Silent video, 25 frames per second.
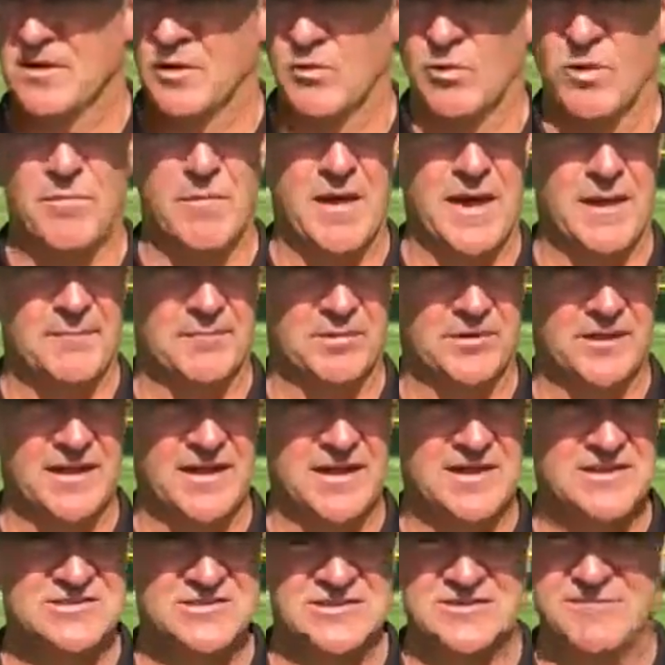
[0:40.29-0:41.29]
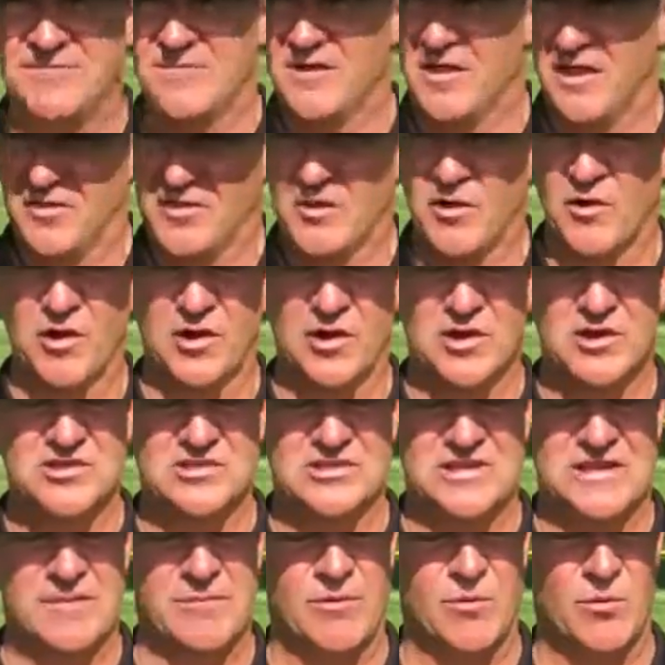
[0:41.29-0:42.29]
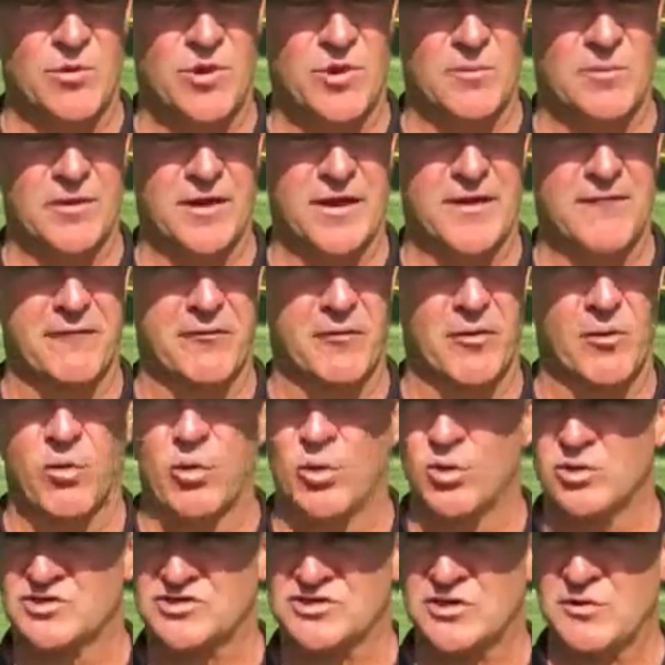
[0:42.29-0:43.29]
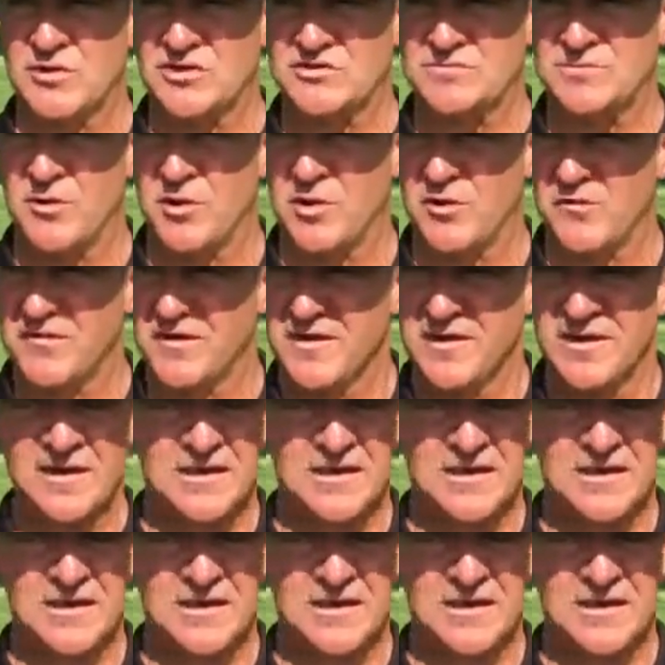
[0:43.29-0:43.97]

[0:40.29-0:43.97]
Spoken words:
we make plays, and they're a good team, and when you're playing for a World Series berth,